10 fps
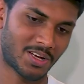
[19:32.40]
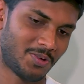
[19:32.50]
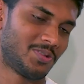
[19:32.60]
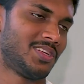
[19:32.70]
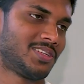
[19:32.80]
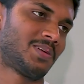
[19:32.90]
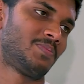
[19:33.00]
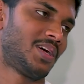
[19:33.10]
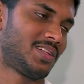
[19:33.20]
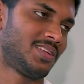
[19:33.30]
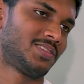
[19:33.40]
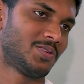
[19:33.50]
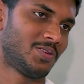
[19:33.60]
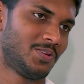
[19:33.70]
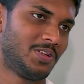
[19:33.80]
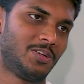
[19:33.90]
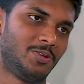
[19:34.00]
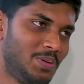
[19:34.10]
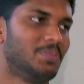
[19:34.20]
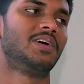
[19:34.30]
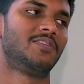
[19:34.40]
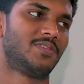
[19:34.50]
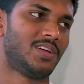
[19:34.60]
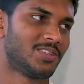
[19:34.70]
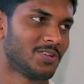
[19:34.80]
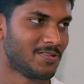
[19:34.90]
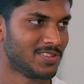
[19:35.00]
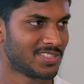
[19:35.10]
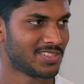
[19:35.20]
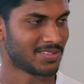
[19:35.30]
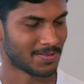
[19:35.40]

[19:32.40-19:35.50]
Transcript: are good things and bad things, so you need to be mindful as always.